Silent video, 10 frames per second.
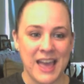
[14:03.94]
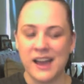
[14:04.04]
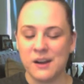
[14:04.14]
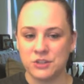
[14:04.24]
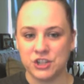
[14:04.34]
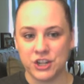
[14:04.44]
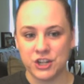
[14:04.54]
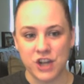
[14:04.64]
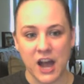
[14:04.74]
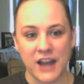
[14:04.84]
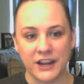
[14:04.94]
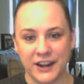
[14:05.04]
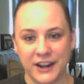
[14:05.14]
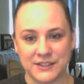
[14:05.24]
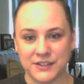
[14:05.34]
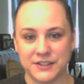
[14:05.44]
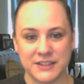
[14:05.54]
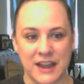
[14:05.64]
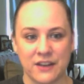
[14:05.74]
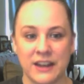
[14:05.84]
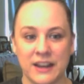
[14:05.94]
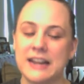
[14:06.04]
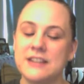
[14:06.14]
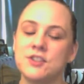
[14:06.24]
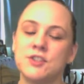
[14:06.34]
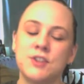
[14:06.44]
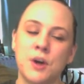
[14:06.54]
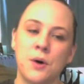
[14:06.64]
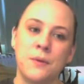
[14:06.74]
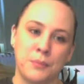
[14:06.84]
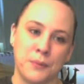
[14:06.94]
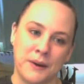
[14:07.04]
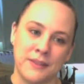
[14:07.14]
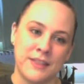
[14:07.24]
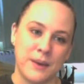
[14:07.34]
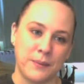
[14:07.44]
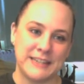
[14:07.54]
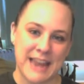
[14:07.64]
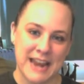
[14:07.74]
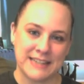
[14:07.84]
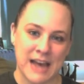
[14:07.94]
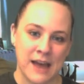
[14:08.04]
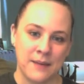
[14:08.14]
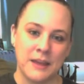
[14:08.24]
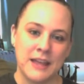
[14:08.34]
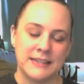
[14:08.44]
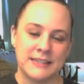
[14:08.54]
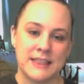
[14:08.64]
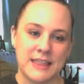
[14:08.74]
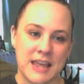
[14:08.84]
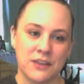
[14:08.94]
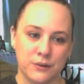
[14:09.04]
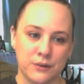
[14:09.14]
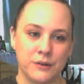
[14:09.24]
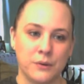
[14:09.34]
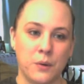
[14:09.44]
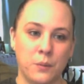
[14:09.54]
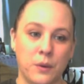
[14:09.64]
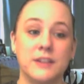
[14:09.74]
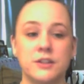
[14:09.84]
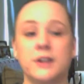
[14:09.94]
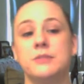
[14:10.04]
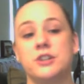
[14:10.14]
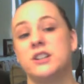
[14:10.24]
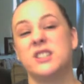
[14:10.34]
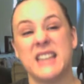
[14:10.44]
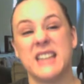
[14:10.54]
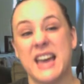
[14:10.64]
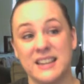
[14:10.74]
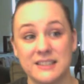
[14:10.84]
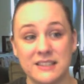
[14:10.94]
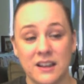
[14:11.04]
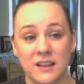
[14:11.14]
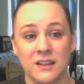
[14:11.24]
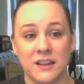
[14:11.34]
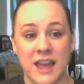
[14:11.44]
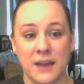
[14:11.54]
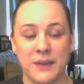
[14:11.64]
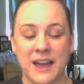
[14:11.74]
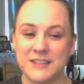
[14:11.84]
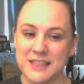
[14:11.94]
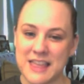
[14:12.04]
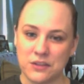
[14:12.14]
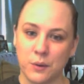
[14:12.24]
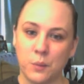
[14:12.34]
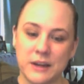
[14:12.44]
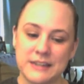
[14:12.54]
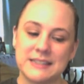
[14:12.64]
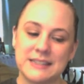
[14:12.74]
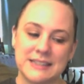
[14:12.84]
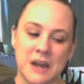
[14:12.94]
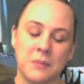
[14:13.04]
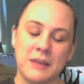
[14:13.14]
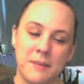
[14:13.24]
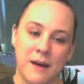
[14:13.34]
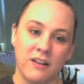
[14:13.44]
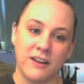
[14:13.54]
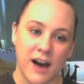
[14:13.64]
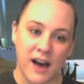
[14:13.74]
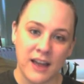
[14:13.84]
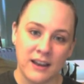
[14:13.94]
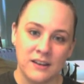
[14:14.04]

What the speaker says: and I want you to jot your answers down. Again, it's so important that we take time to think through what Scripture says. Okay, we have to think through, what does this tell me about God?